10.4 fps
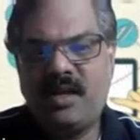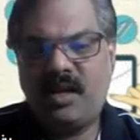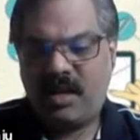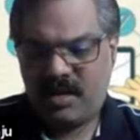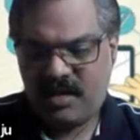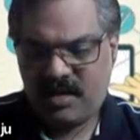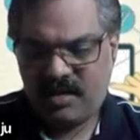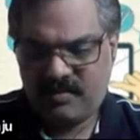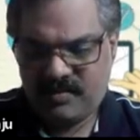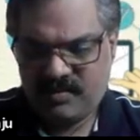
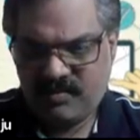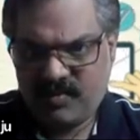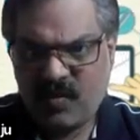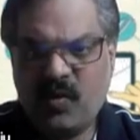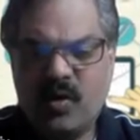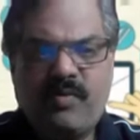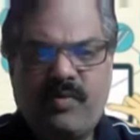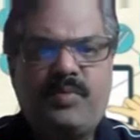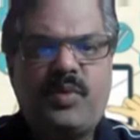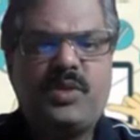Uh, Before
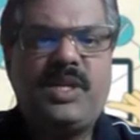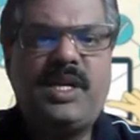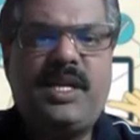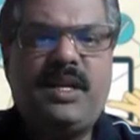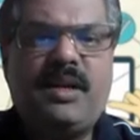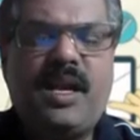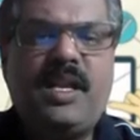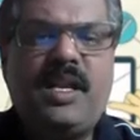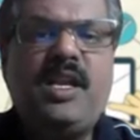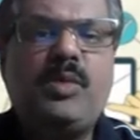we proceed,
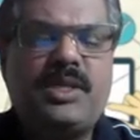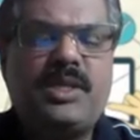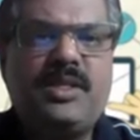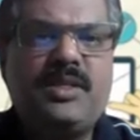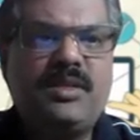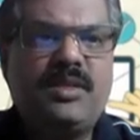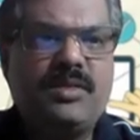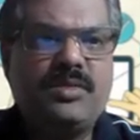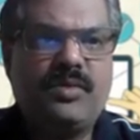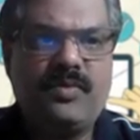any questions
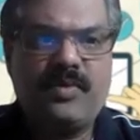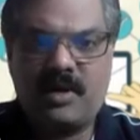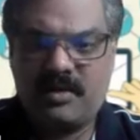so far?